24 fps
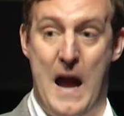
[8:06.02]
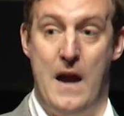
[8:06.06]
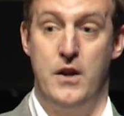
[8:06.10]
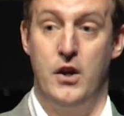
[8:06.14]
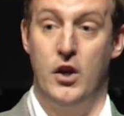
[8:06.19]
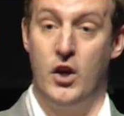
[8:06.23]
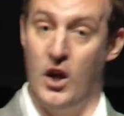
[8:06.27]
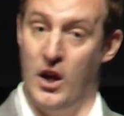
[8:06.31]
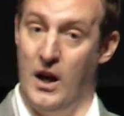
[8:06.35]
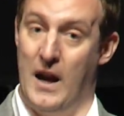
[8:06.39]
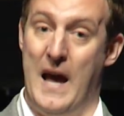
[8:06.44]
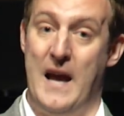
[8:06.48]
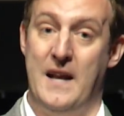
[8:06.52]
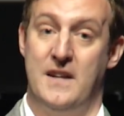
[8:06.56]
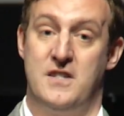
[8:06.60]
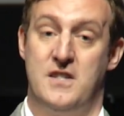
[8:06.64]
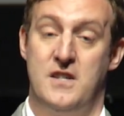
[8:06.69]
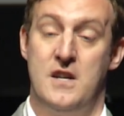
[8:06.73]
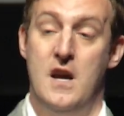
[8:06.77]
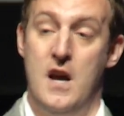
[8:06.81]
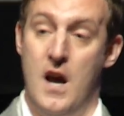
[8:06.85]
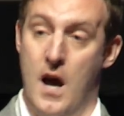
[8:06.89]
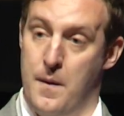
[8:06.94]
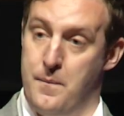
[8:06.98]
you collect
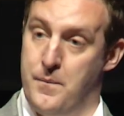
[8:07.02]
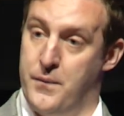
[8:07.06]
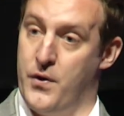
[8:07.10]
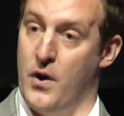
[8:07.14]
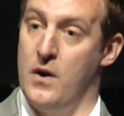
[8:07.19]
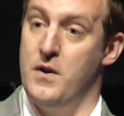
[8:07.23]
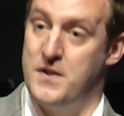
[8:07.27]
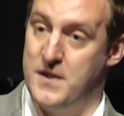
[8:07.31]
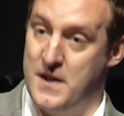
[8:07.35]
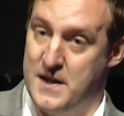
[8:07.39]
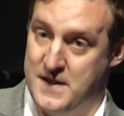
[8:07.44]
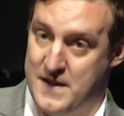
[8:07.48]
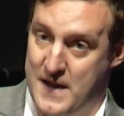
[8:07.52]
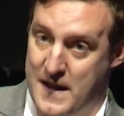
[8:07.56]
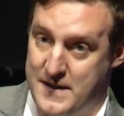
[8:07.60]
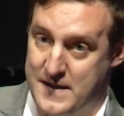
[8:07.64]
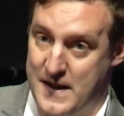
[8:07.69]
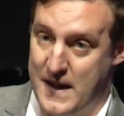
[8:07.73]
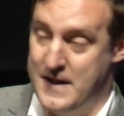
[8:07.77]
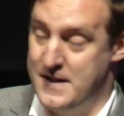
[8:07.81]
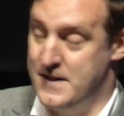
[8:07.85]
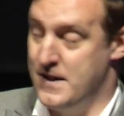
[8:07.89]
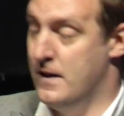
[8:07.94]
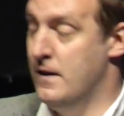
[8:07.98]
and process that
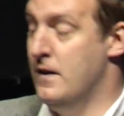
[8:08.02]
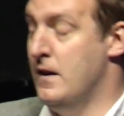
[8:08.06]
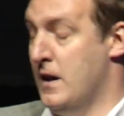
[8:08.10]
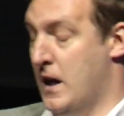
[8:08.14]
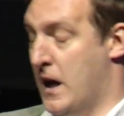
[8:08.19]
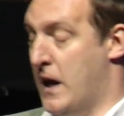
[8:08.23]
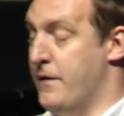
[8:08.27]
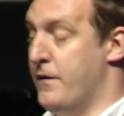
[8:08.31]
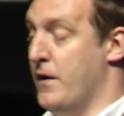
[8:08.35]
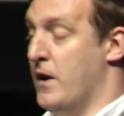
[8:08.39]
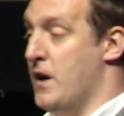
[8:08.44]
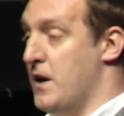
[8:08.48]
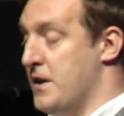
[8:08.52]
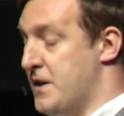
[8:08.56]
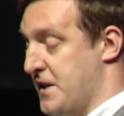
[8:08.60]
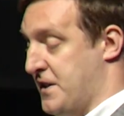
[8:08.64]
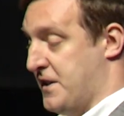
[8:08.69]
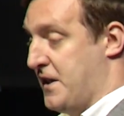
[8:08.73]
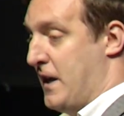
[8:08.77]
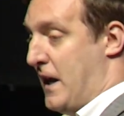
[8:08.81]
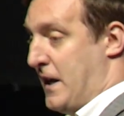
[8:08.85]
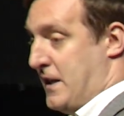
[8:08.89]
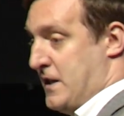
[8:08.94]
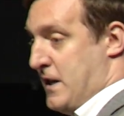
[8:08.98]
data, even in a
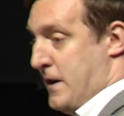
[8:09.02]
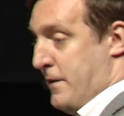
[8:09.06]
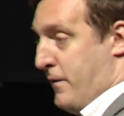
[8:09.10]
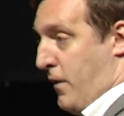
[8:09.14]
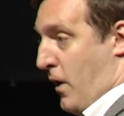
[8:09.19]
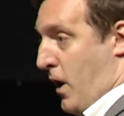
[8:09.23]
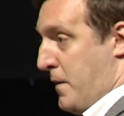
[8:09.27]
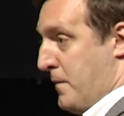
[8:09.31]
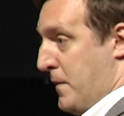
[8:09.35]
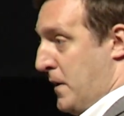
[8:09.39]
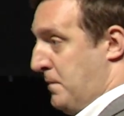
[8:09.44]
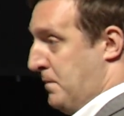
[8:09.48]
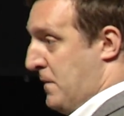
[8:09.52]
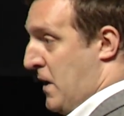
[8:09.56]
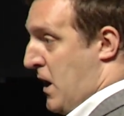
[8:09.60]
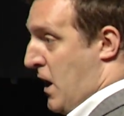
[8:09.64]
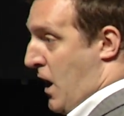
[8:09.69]
disconnected environment.